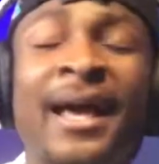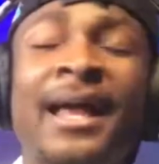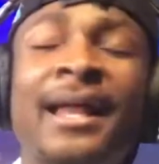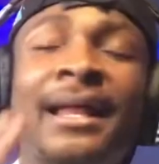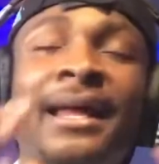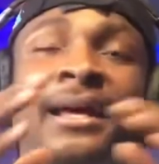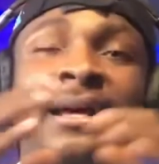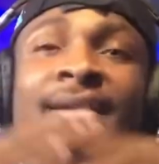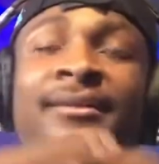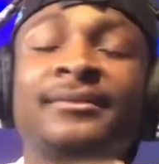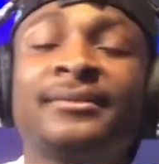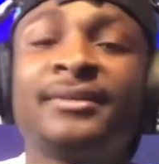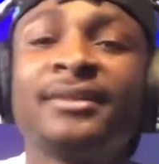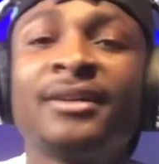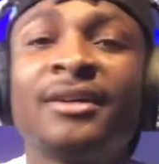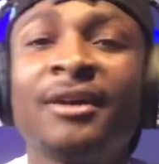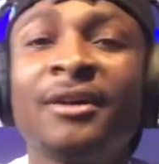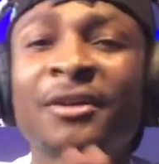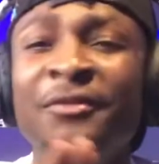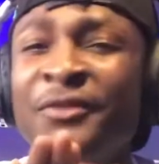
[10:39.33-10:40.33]
Like,
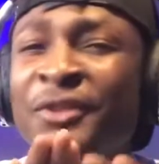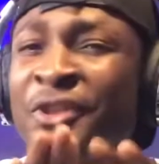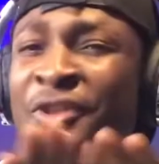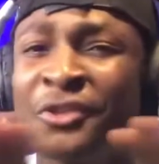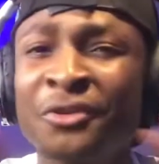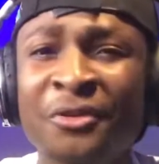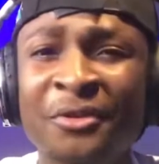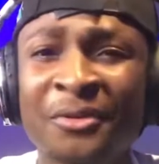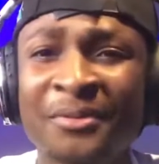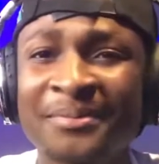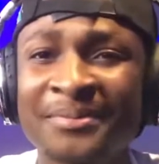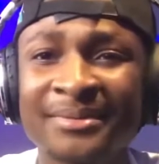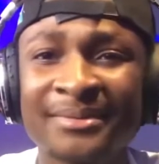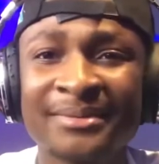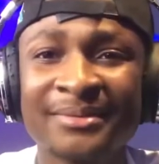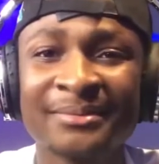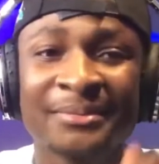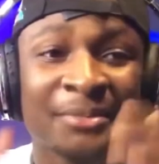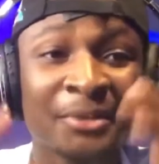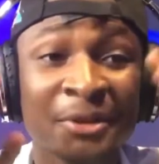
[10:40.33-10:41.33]
oh, you just shut up,
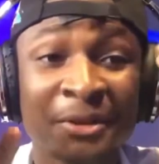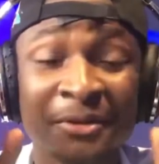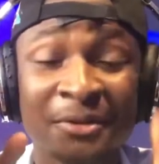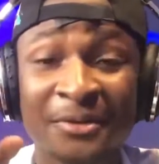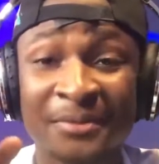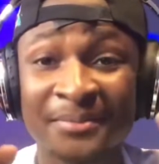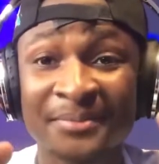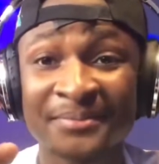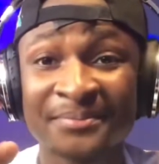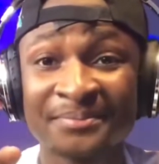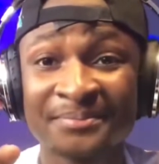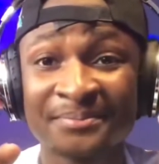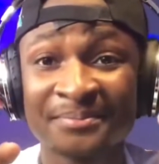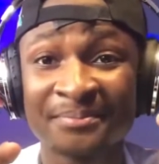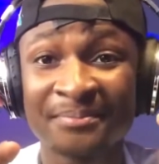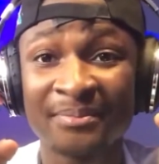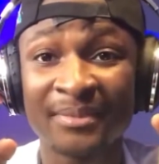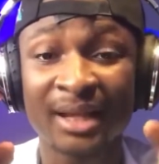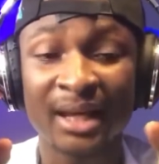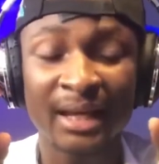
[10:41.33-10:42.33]
just shut up.
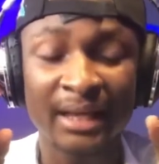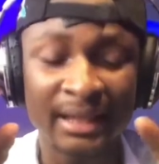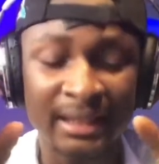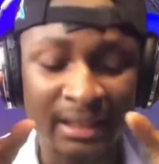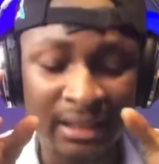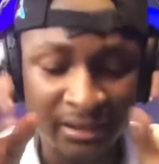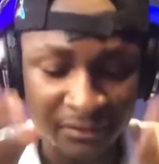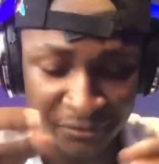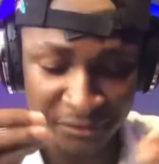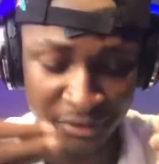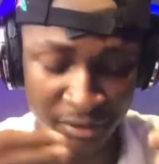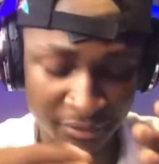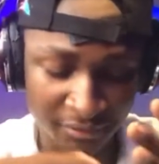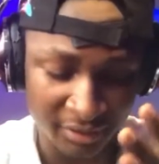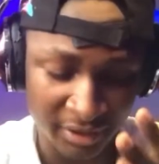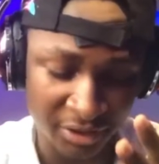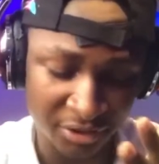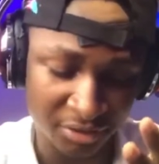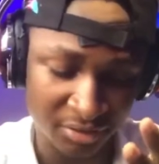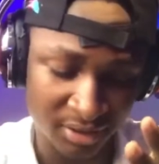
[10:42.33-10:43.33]
If your
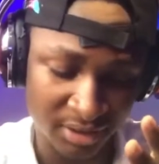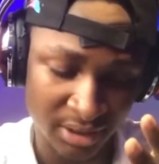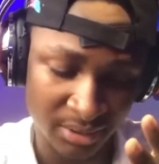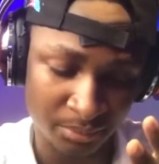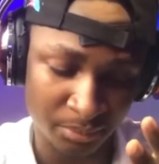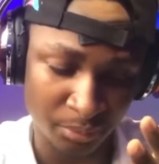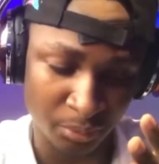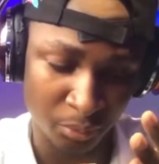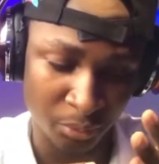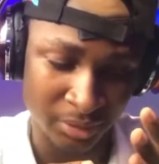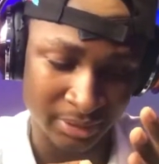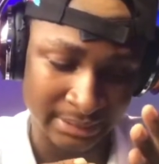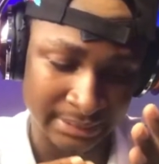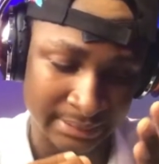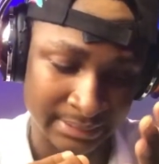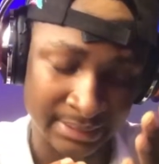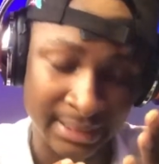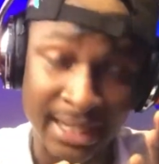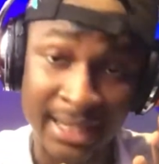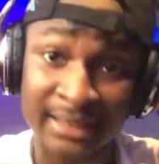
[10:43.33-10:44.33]
relationship was
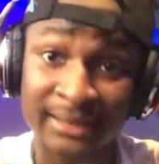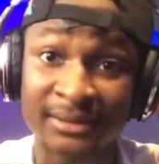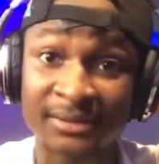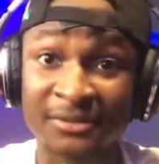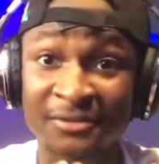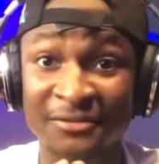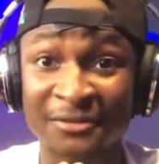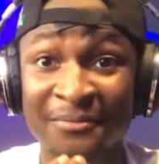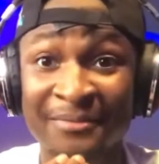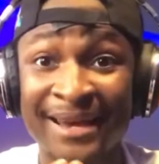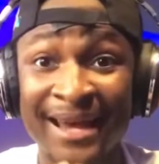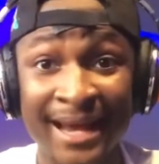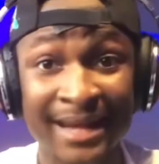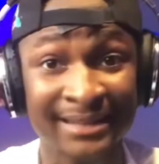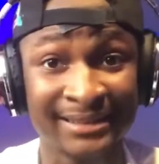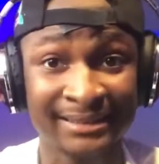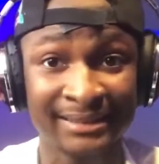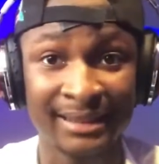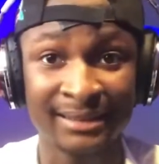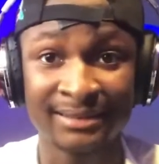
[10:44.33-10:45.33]
nice to some
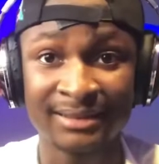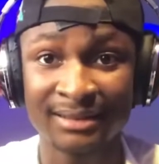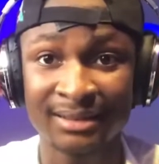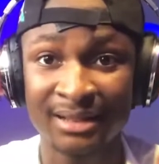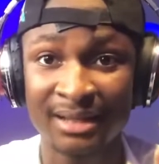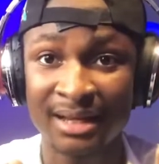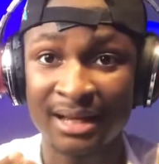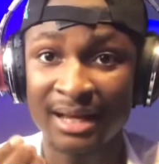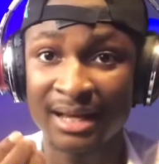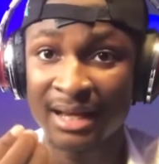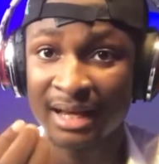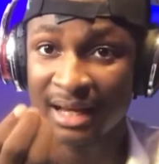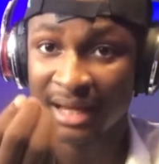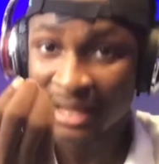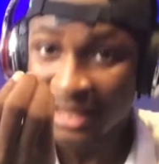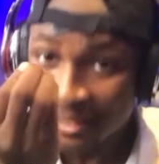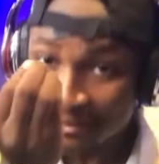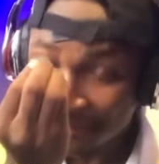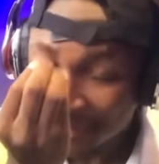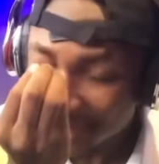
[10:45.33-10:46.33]
extent,
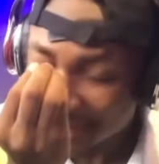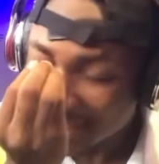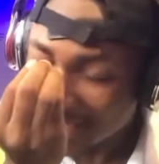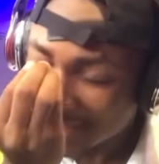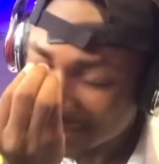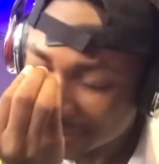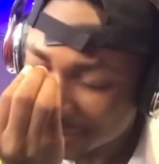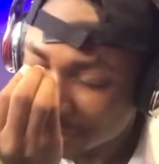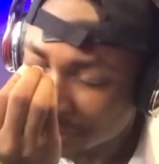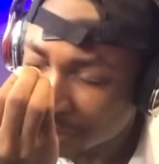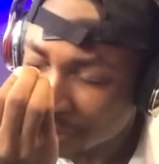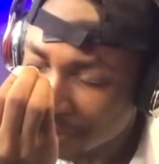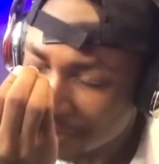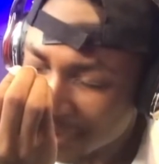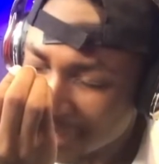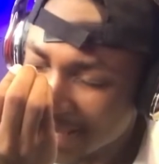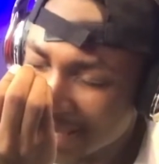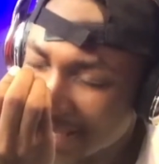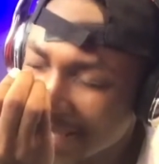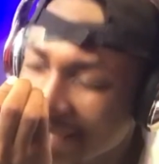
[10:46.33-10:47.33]
if it had
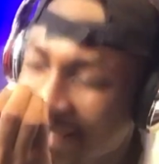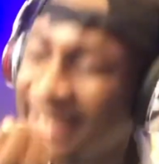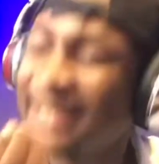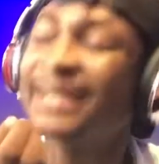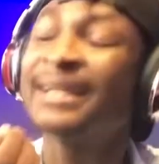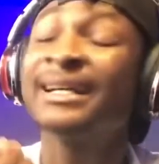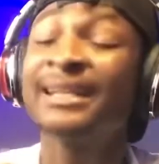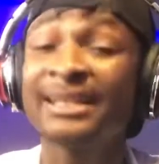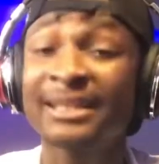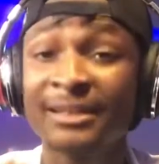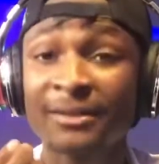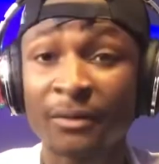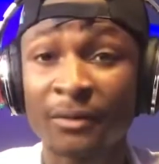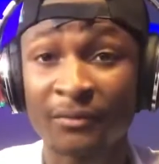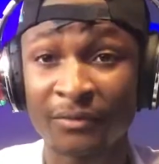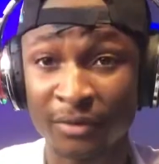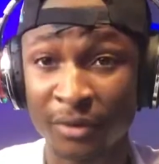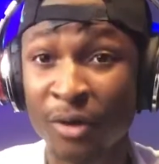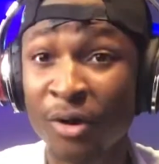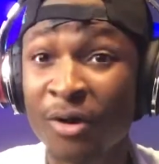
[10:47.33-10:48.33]
some inkling
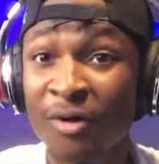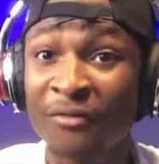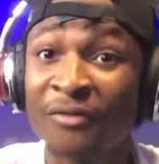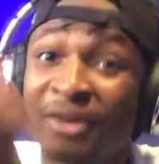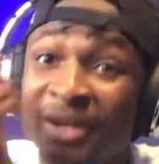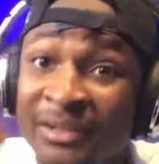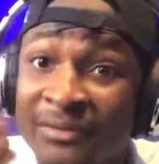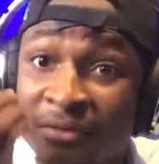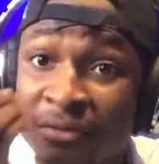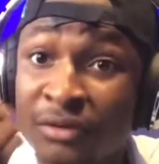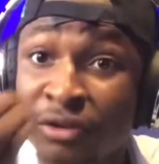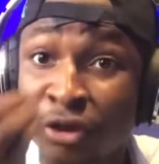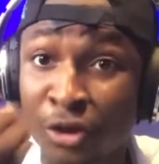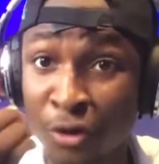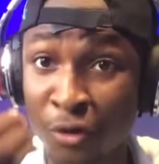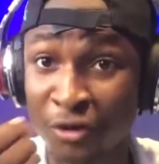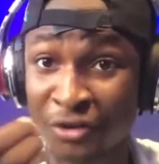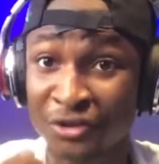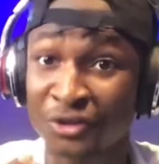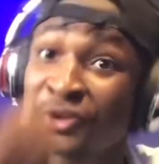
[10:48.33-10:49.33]
of love or even
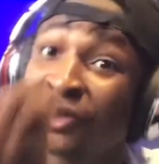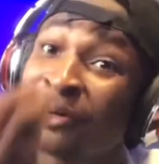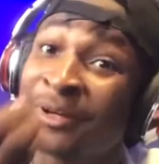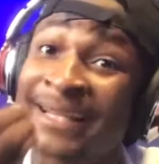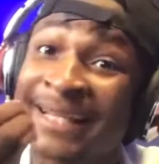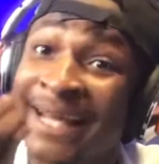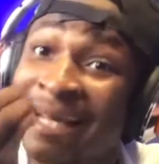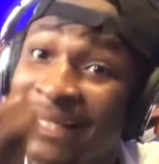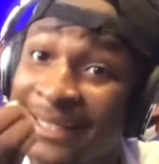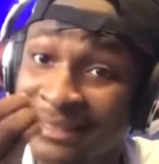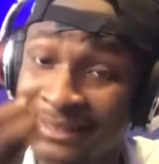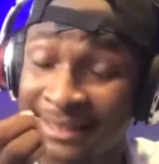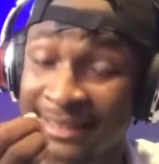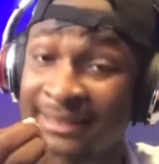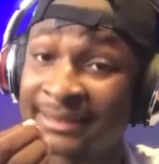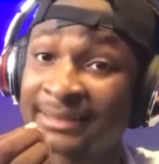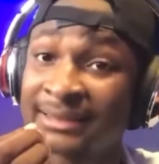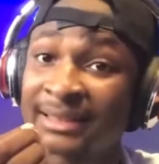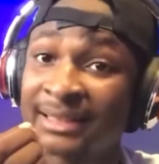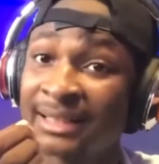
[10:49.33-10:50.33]
lust or
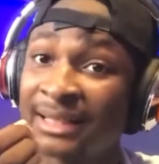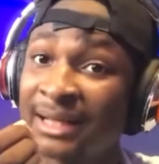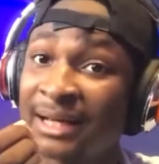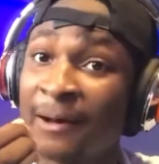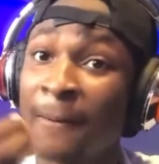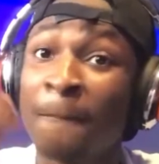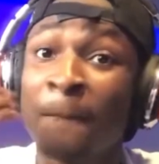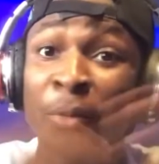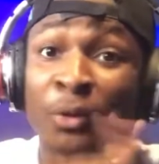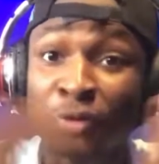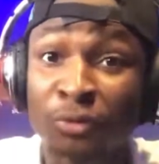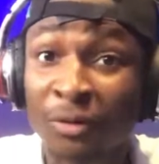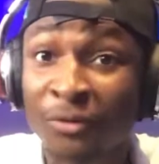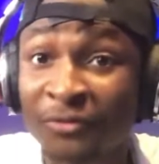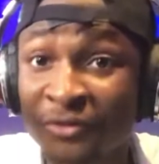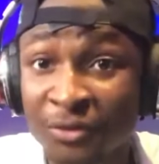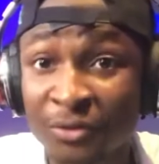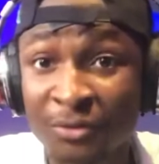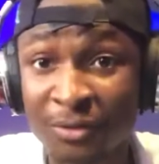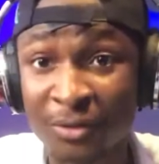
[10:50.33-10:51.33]
likeness, both
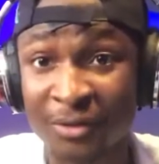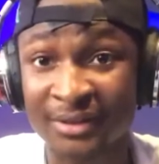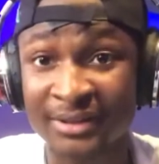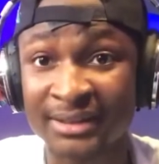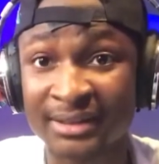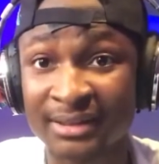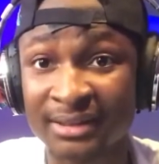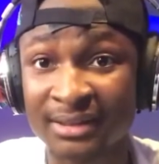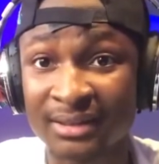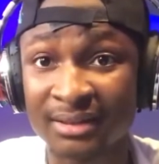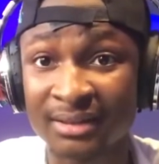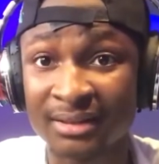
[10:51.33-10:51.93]
of you lost.